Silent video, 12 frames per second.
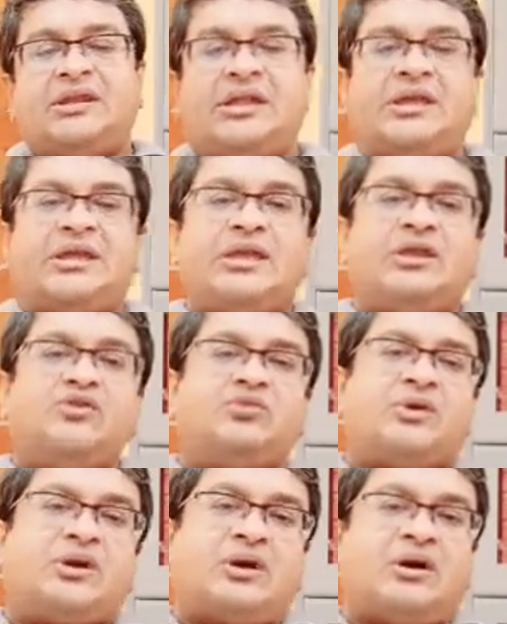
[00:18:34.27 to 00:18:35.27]
taking
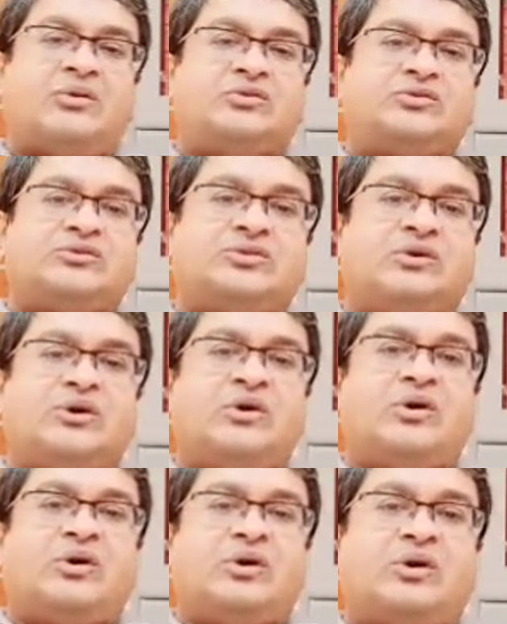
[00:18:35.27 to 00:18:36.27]
into account
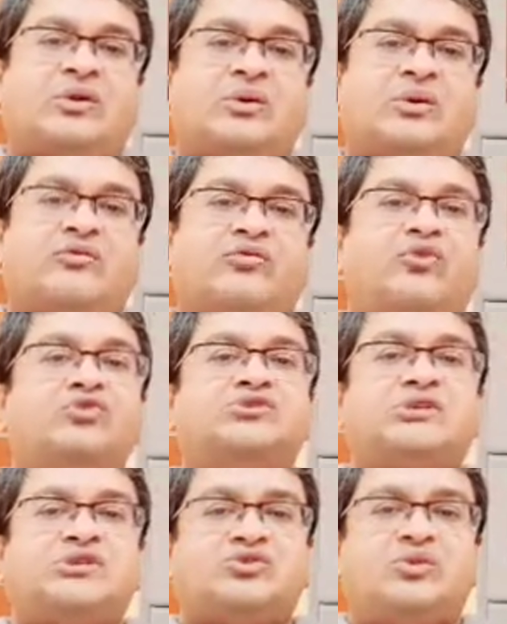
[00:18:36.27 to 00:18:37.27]
or
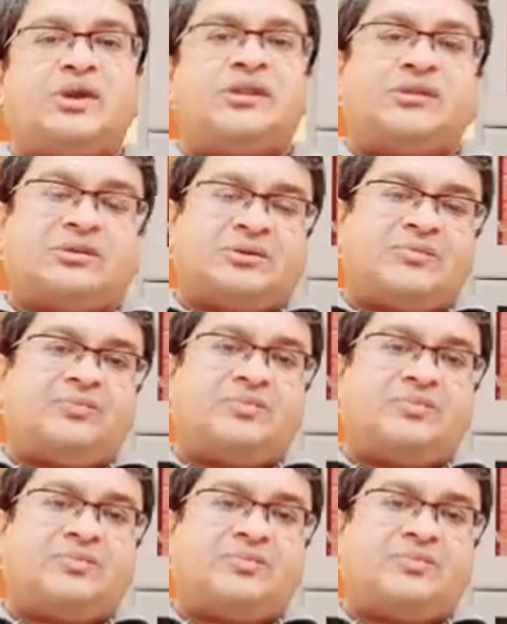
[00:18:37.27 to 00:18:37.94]
forcing together